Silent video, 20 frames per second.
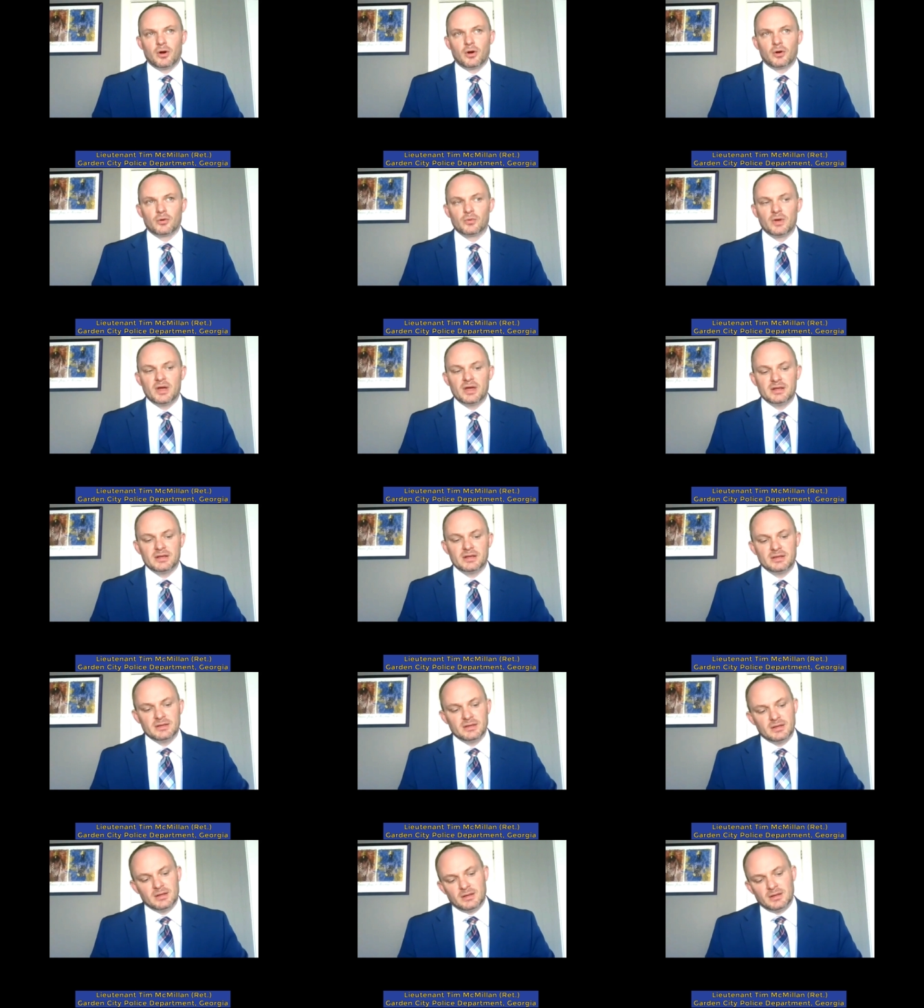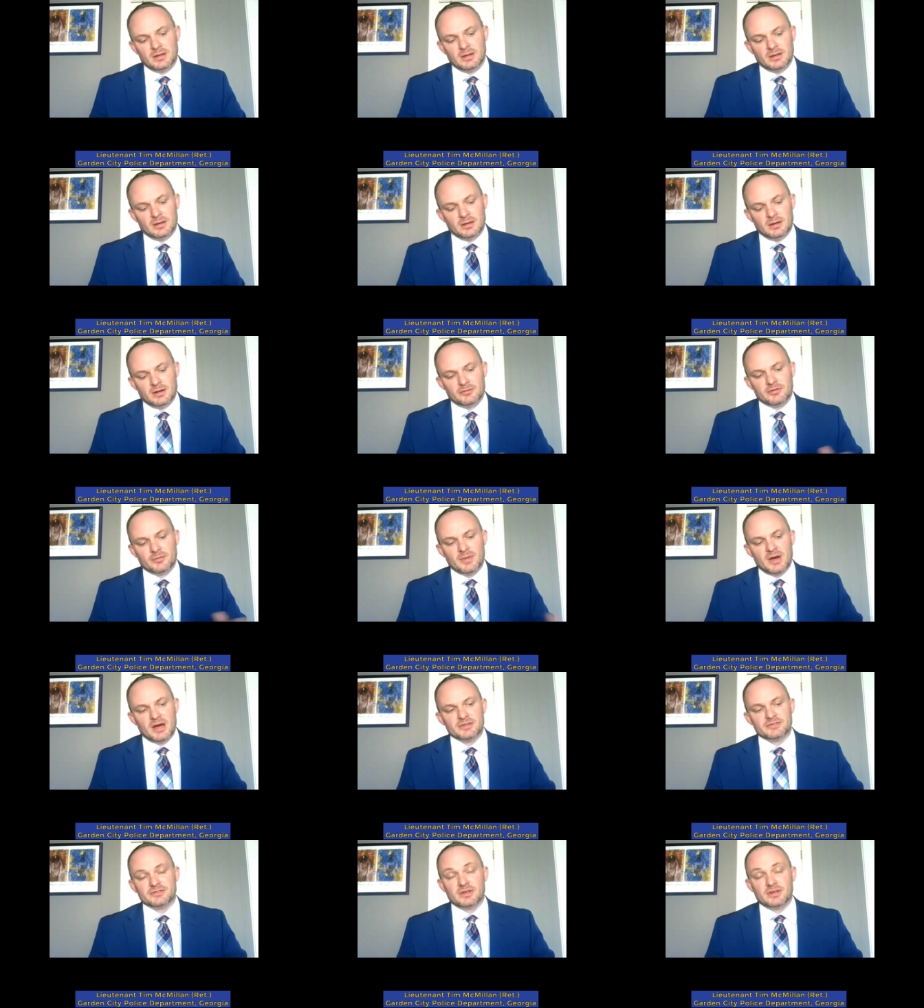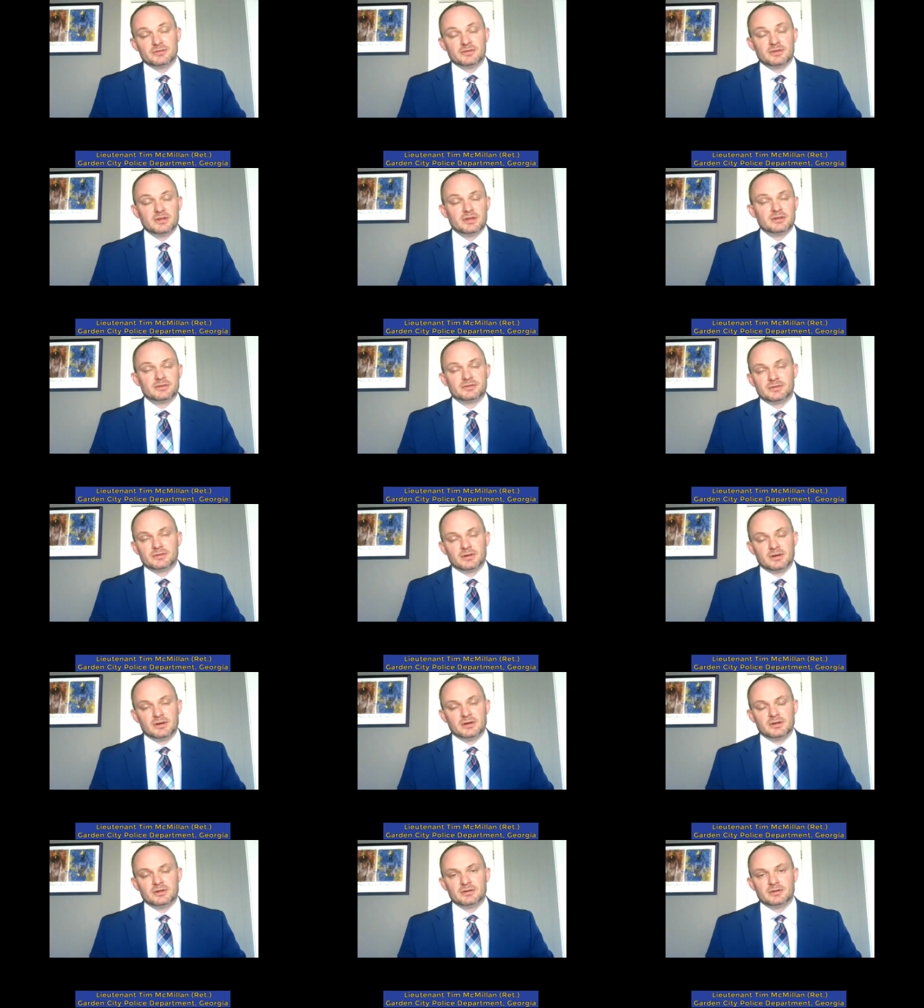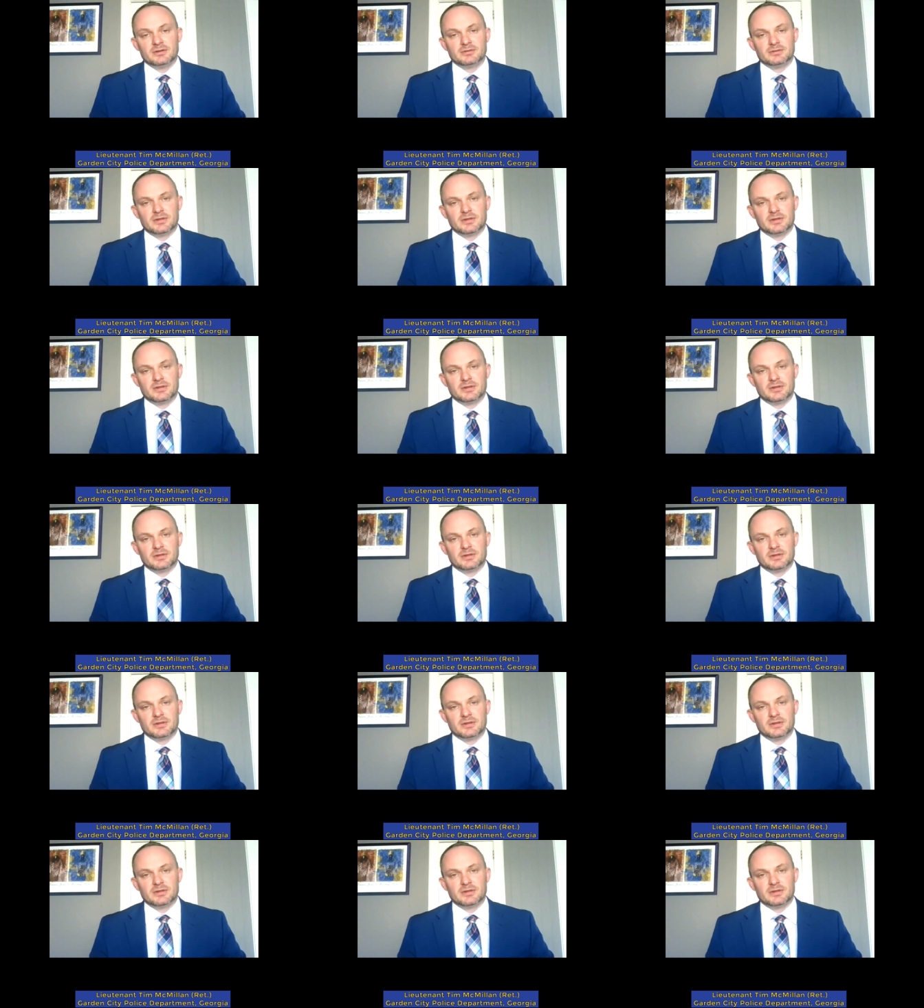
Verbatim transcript: already of the mindset that